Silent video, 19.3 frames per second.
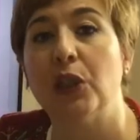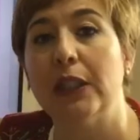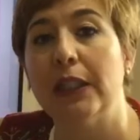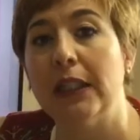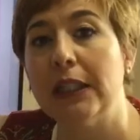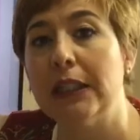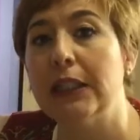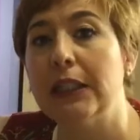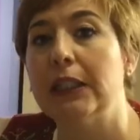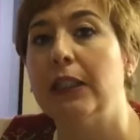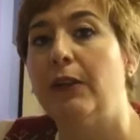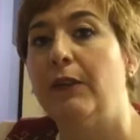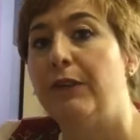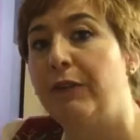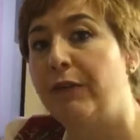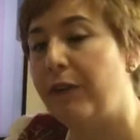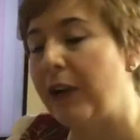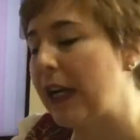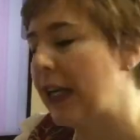is
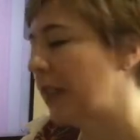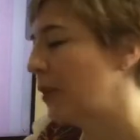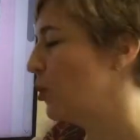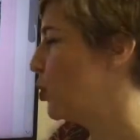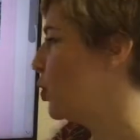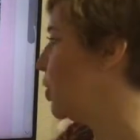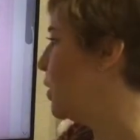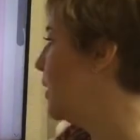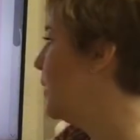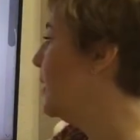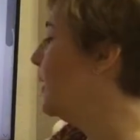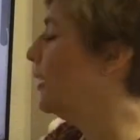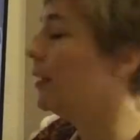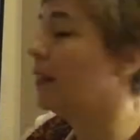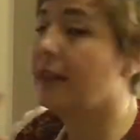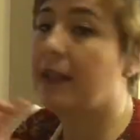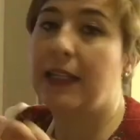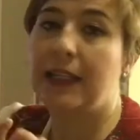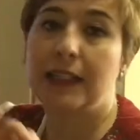French.
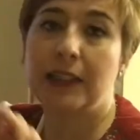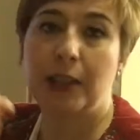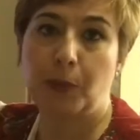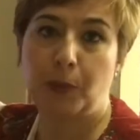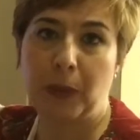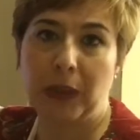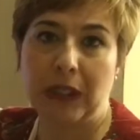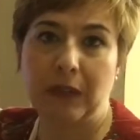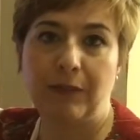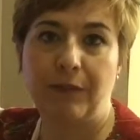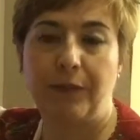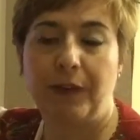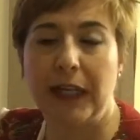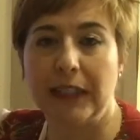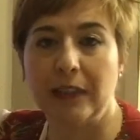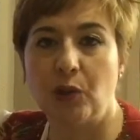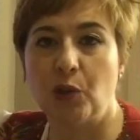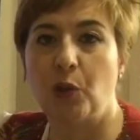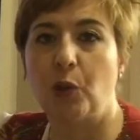They speak
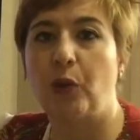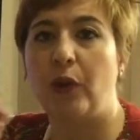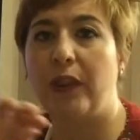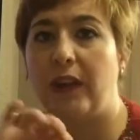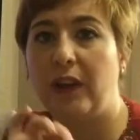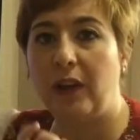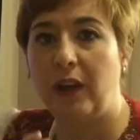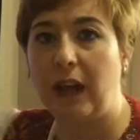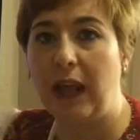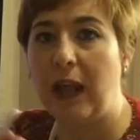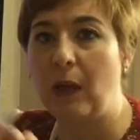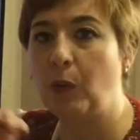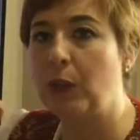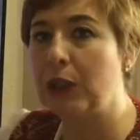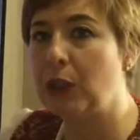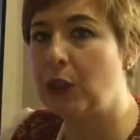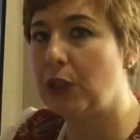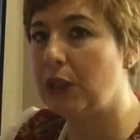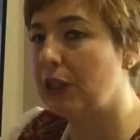French, or their
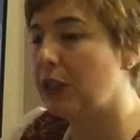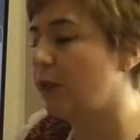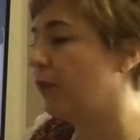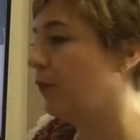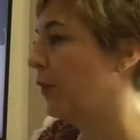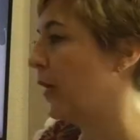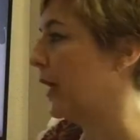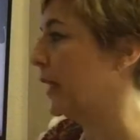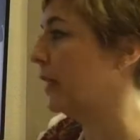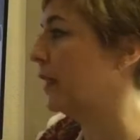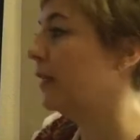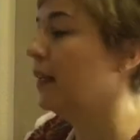language is French.